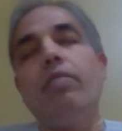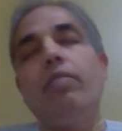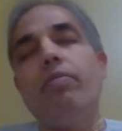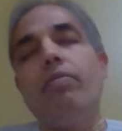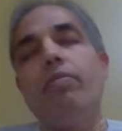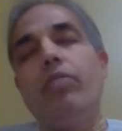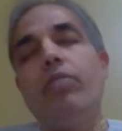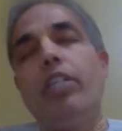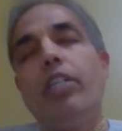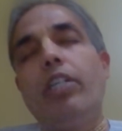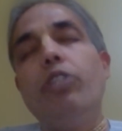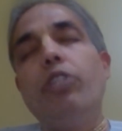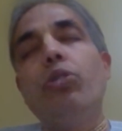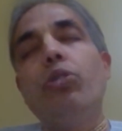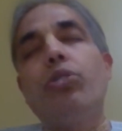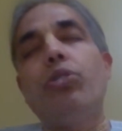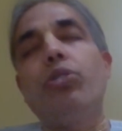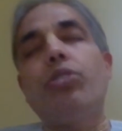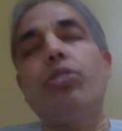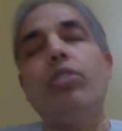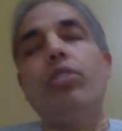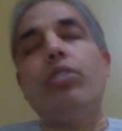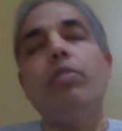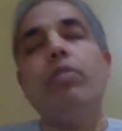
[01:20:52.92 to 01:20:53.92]

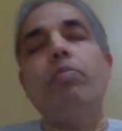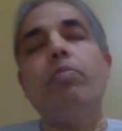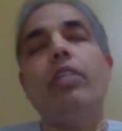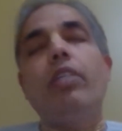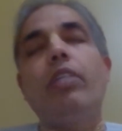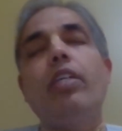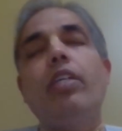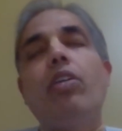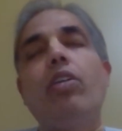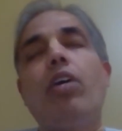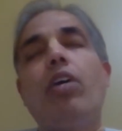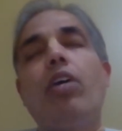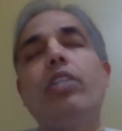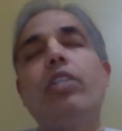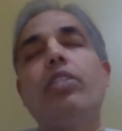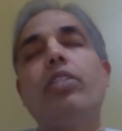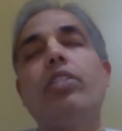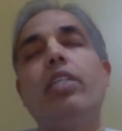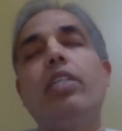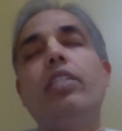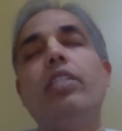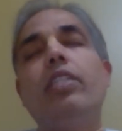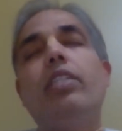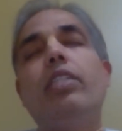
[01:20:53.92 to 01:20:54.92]
reduced. But in Lord's
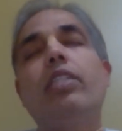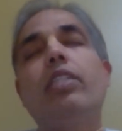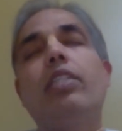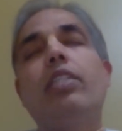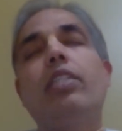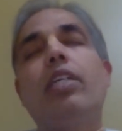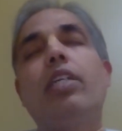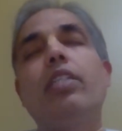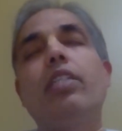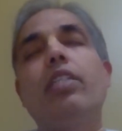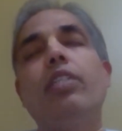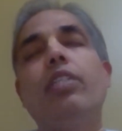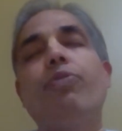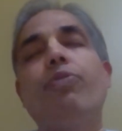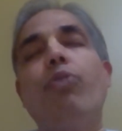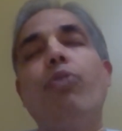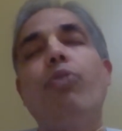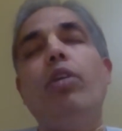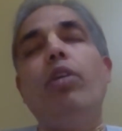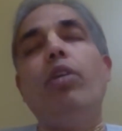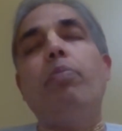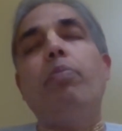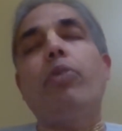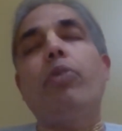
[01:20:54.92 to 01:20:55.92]
case, that is not. He is
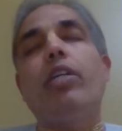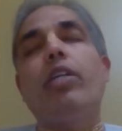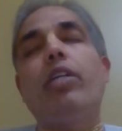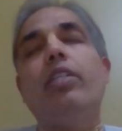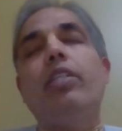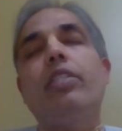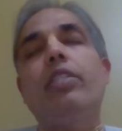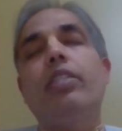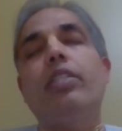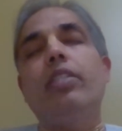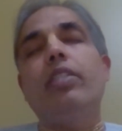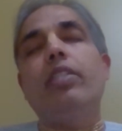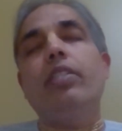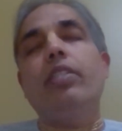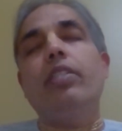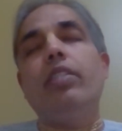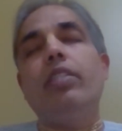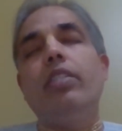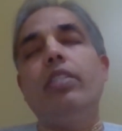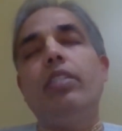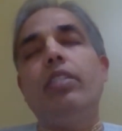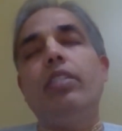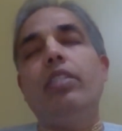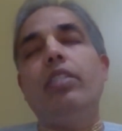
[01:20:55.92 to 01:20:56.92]
fully potent.
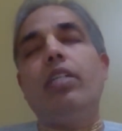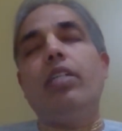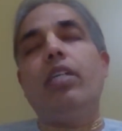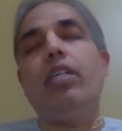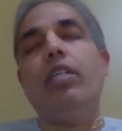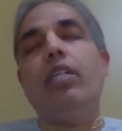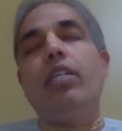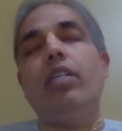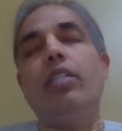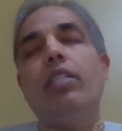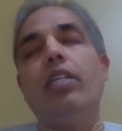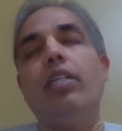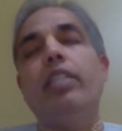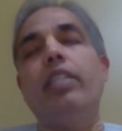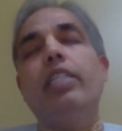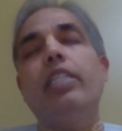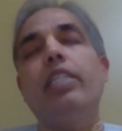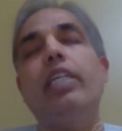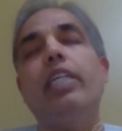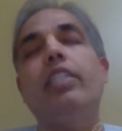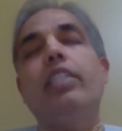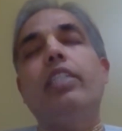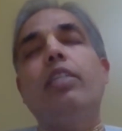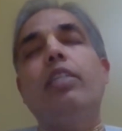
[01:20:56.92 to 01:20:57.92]
Nothing
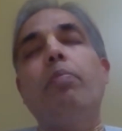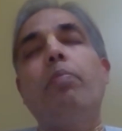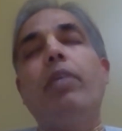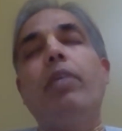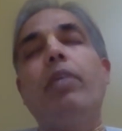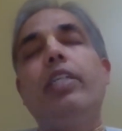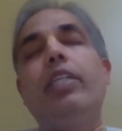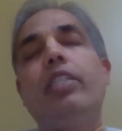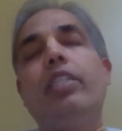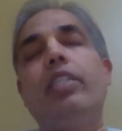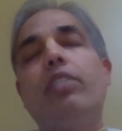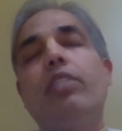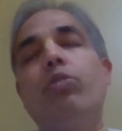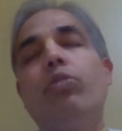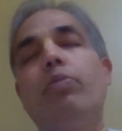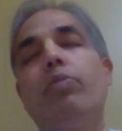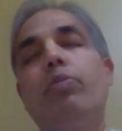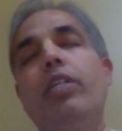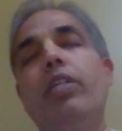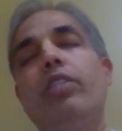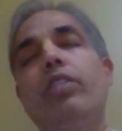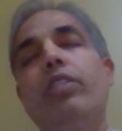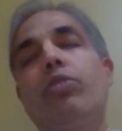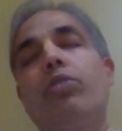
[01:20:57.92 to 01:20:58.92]
gets depleted. 2
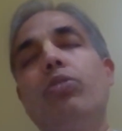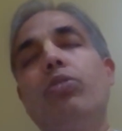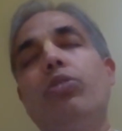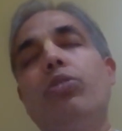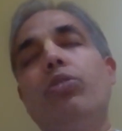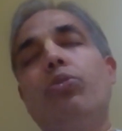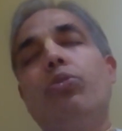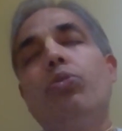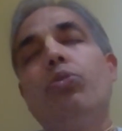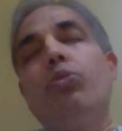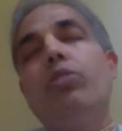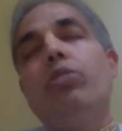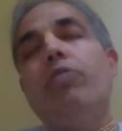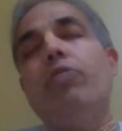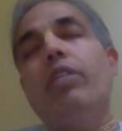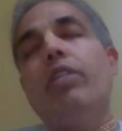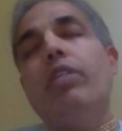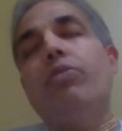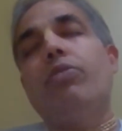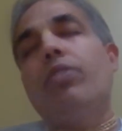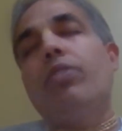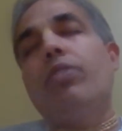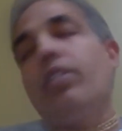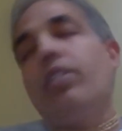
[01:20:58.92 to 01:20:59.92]
minus 2 is 2 in
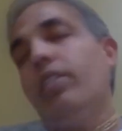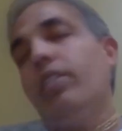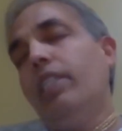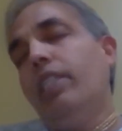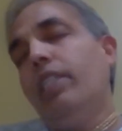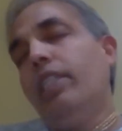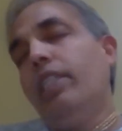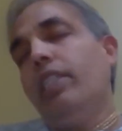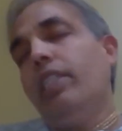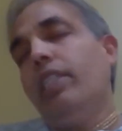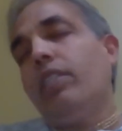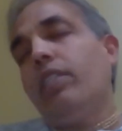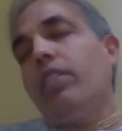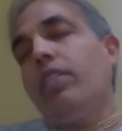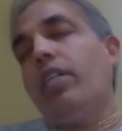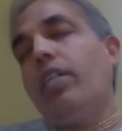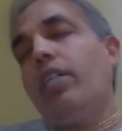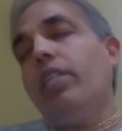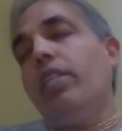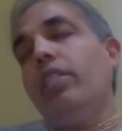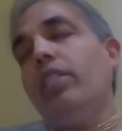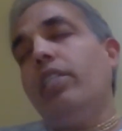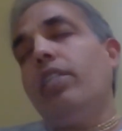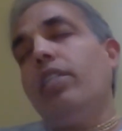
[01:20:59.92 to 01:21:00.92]
Vaikuntha. So
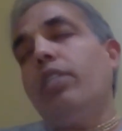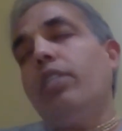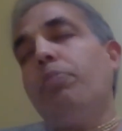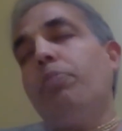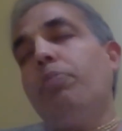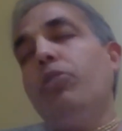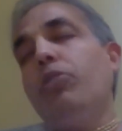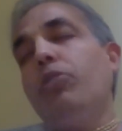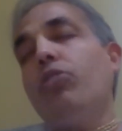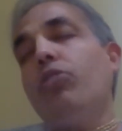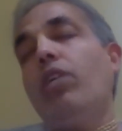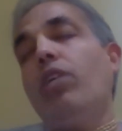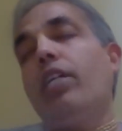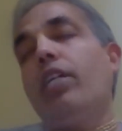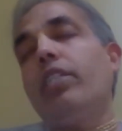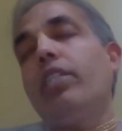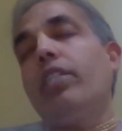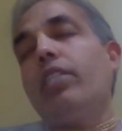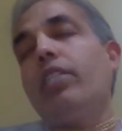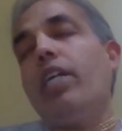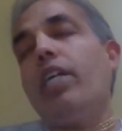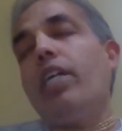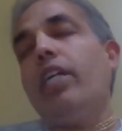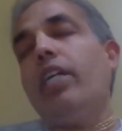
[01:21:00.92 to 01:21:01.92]
that is the spiritual
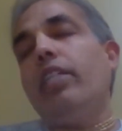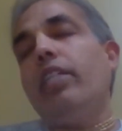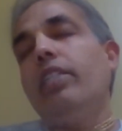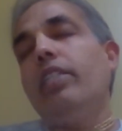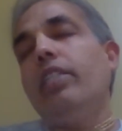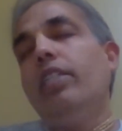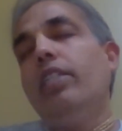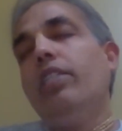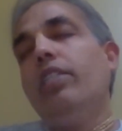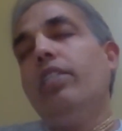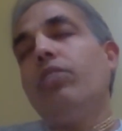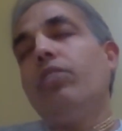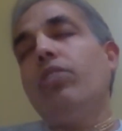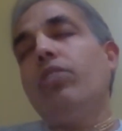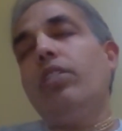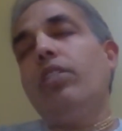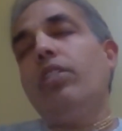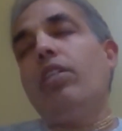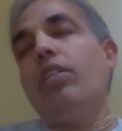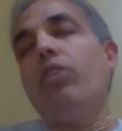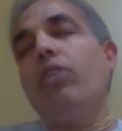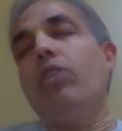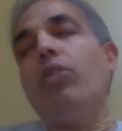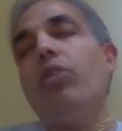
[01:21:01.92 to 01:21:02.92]
understanding. So in
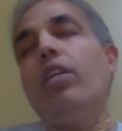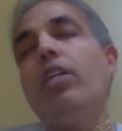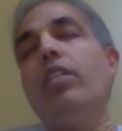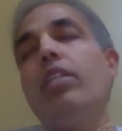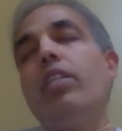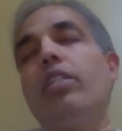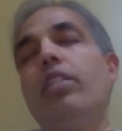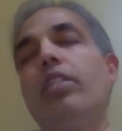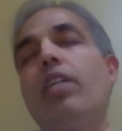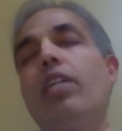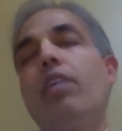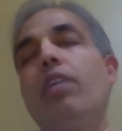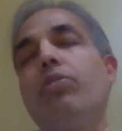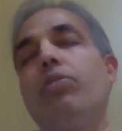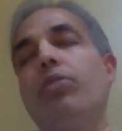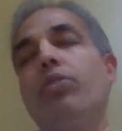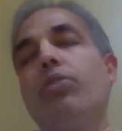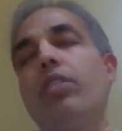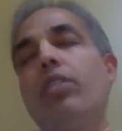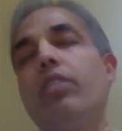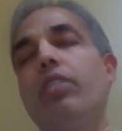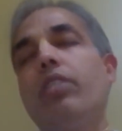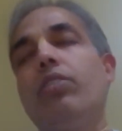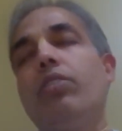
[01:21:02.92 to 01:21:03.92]
Raghunandan
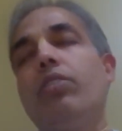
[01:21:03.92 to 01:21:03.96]
Thakur's case, he